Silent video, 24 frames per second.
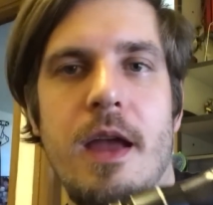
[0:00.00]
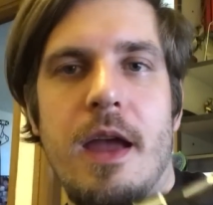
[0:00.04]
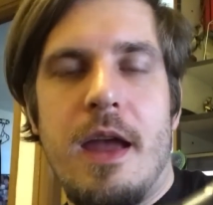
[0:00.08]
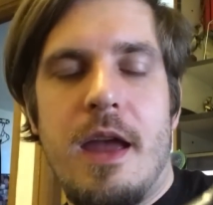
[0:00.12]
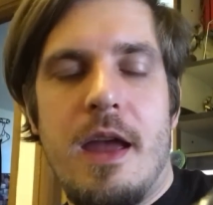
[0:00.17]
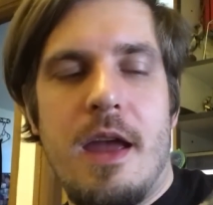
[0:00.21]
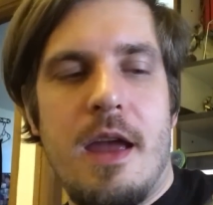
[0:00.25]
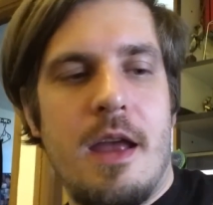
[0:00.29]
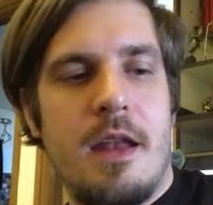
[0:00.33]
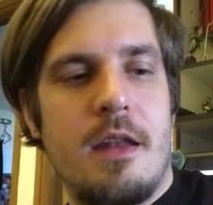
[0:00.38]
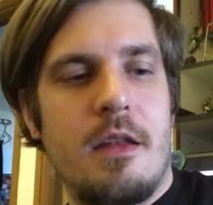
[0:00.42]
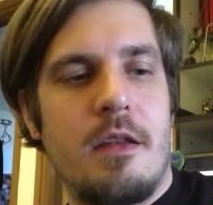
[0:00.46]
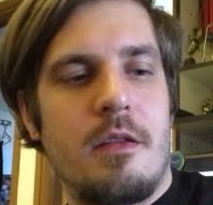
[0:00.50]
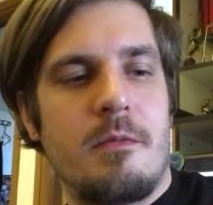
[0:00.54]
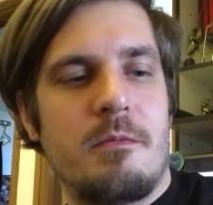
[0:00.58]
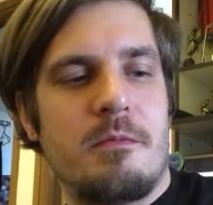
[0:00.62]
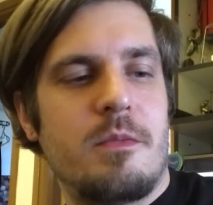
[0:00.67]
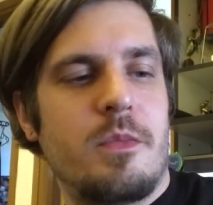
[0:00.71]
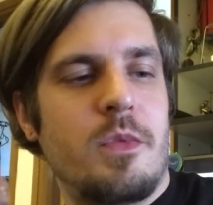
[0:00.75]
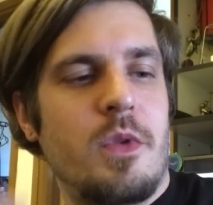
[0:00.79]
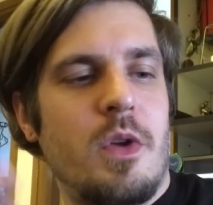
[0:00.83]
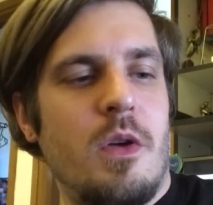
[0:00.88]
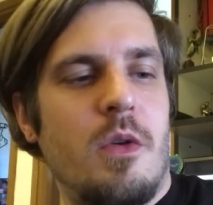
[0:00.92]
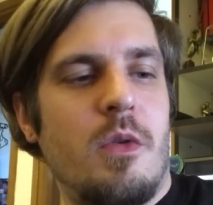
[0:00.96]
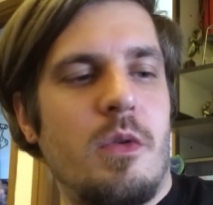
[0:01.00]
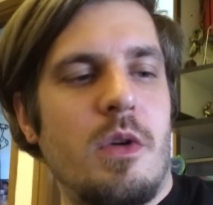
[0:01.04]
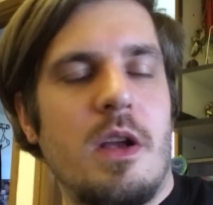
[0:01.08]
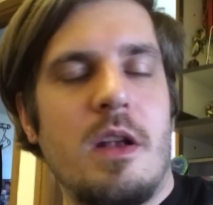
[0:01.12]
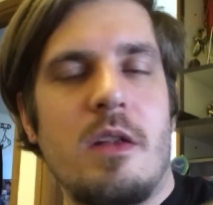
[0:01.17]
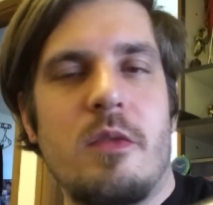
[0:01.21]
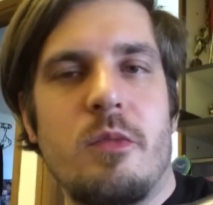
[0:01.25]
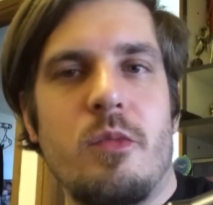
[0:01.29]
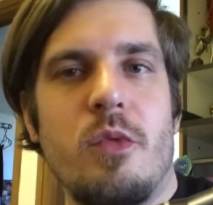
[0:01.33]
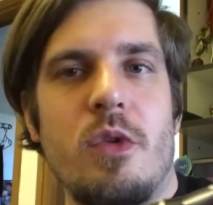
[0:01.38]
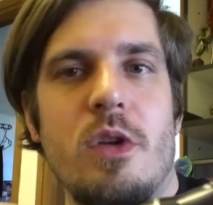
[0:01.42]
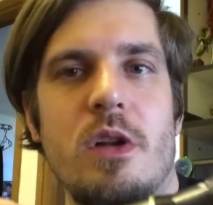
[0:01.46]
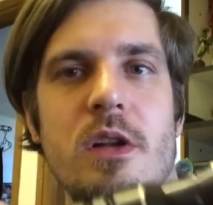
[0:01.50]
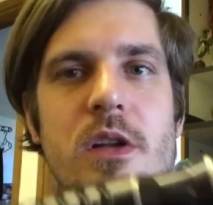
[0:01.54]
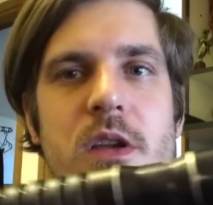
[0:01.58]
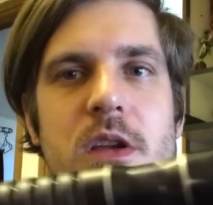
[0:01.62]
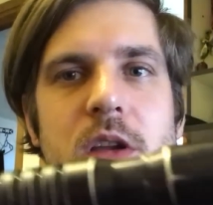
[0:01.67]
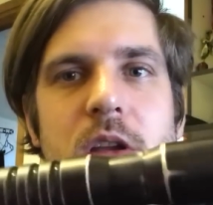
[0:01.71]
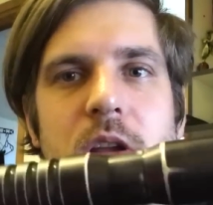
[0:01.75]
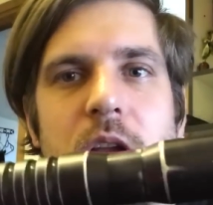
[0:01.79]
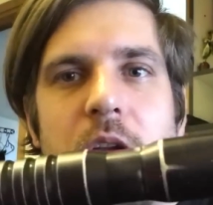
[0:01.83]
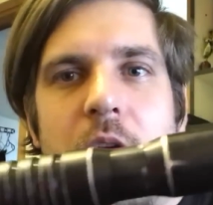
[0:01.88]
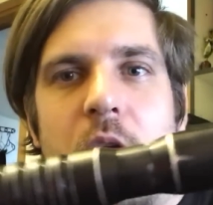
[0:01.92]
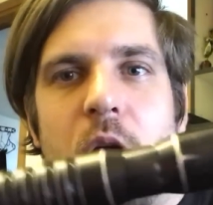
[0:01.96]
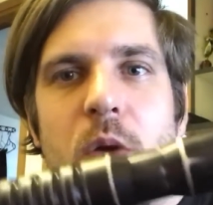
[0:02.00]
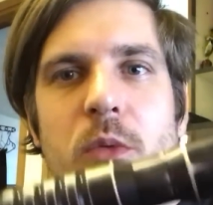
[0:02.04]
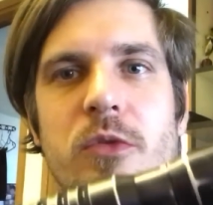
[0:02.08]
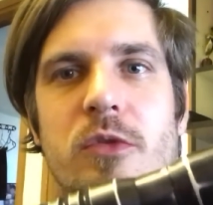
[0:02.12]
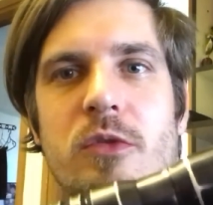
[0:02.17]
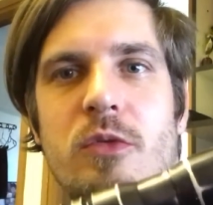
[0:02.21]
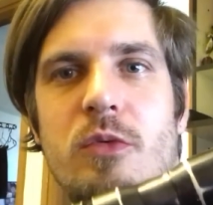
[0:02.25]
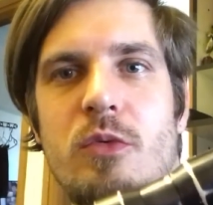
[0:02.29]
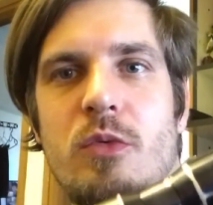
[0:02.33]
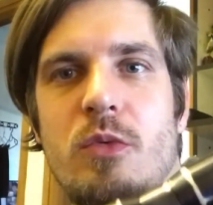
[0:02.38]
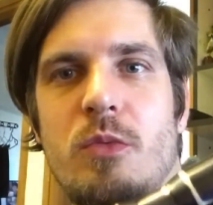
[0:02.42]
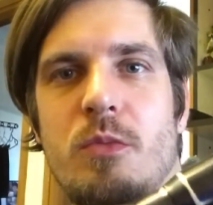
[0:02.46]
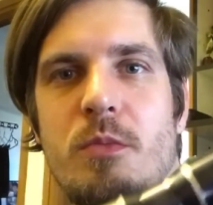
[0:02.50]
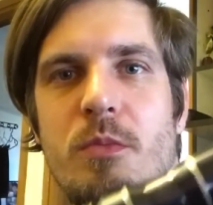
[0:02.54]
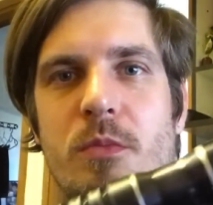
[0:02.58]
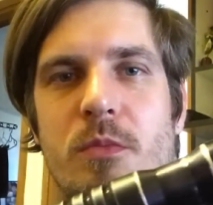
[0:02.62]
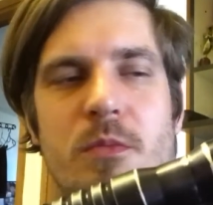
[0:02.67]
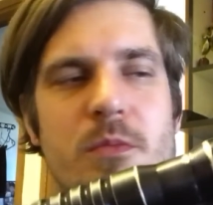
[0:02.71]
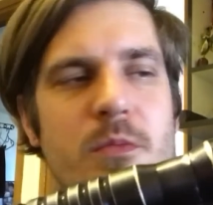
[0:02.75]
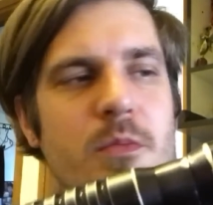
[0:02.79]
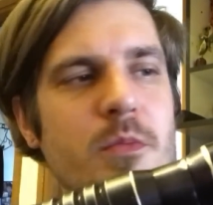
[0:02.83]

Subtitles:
And no, it really helps to